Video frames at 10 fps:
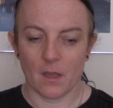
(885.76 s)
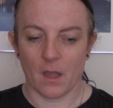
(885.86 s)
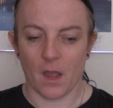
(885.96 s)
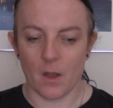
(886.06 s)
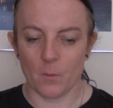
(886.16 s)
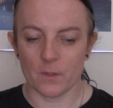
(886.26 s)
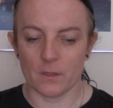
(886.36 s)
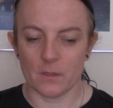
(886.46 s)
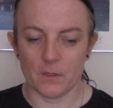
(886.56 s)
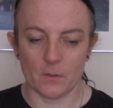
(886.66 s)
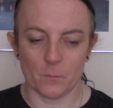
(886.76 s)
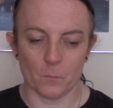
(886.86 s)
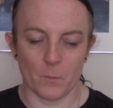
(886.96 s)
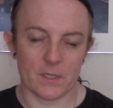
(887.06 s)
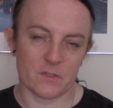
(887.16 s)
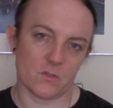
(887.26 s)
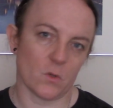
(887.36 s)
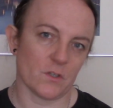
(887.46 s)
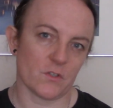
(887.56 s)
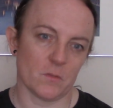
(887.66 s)
how, when you
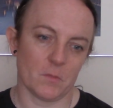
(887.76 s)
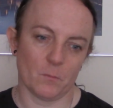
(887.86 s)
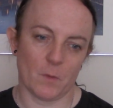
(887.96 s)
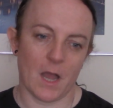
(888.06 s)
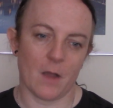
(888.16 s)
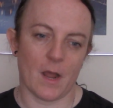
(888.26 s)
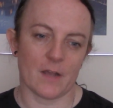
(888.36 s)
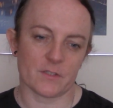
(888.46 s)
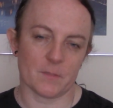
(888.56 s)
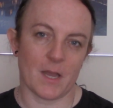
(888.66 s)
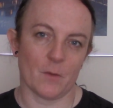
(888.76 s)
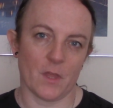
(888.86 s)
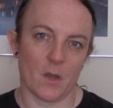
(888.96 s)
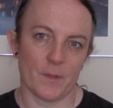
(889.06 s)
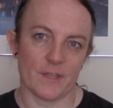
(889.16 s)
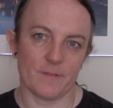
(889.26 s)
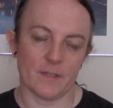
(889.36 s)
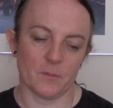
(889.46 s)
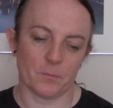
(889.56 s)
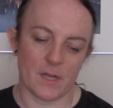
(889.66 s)
talk to someone, ask them how they are when they feel
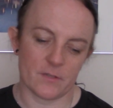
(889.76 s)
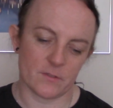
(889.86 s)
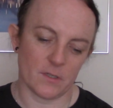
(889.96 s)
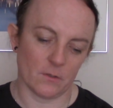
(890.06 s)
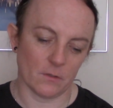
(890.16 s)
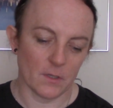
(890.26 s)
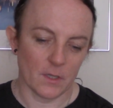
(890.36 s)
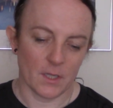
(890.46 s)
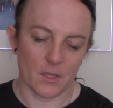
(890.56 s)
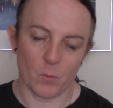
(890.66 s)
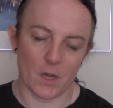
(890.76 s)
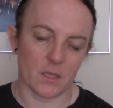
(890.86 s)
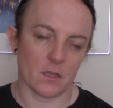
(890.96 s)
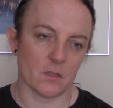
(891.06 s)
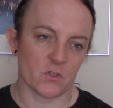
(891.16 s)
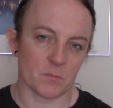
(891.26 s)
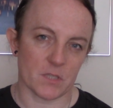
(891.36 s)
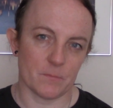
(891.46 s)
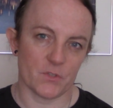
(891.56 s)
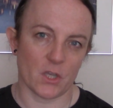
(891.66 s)
depressed,
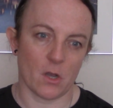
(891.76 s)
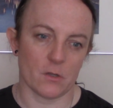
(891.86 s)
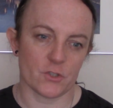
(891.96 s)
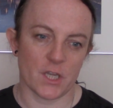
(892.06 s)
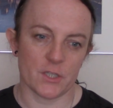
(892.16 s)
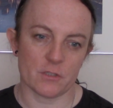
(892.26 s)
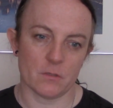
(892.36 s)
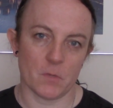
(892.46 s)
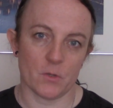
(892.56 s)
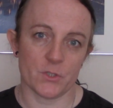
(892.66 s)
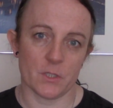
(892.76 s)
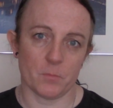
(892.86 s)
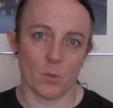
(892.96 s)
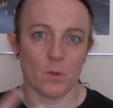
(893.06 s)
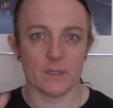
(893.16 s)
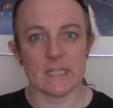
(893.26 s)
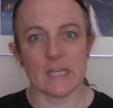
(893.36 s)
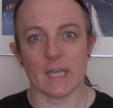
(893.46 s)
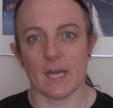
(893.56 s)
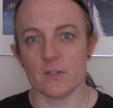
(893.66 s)
sometimes you can't change your emotion, but one thing
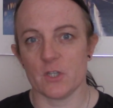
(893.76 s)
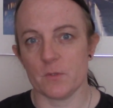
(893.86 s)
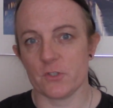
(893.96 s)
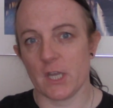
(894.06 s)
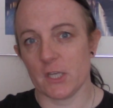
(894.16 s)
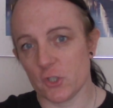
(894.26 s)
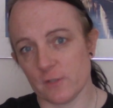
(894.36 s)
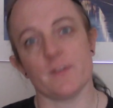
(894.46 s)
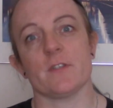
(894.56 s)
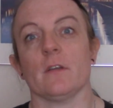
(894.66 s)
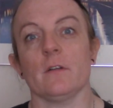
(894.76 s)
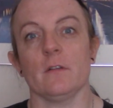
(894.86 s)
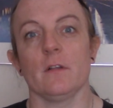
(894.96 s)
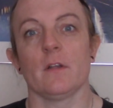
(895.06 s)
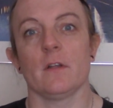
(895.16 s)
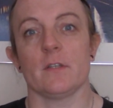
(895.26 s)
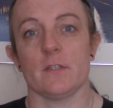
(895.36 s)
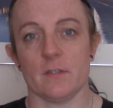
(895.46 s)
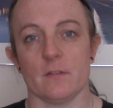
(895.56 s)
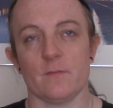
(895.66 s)
you can do is change your physical
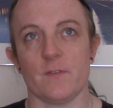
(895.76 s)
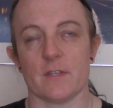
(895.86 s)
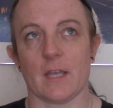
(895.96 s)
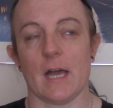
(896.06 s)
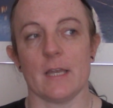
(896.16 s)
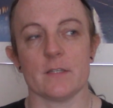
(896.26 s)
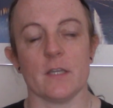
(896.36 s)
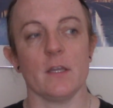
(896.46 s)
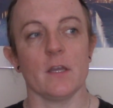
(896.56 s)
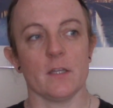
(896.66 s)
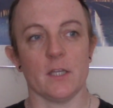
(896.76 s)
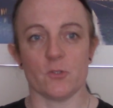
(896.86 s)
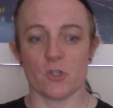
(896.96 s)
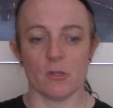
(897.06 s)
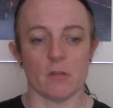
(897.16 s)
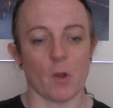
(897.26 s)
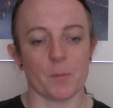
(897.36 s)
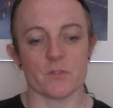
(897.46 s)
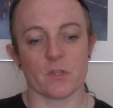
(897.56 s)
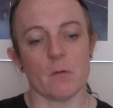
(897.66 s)
physicality. You know, Tony
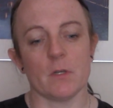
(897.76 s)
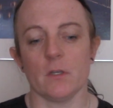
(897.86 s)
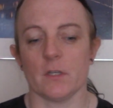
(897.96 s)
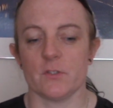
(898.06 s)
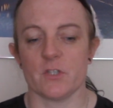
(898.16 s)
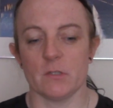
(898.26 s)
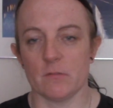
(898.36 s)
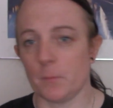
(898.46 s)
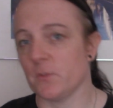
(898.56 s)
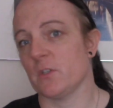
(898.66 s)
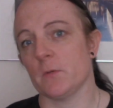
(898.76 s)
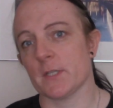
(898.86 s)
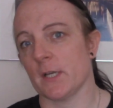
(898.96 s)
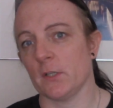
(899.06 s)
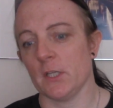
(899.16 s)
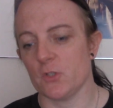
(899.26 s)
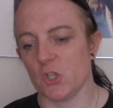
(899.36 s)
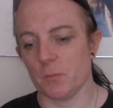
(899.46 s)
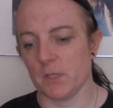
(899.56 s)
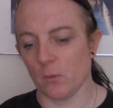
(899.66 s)
Robbins, go and look at Tony Robbins suicide on
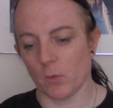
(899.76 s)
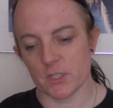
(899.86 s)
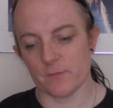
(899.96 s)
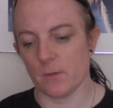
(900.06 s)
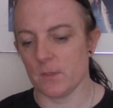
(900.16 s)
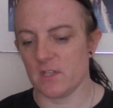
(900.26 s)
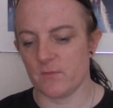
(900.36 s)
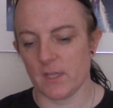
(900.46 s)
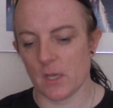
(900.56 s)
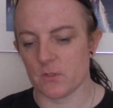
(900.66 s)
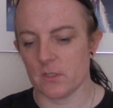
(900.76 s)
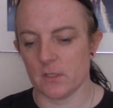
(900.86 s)
YouTube and you'll watch a few of these videos and you'll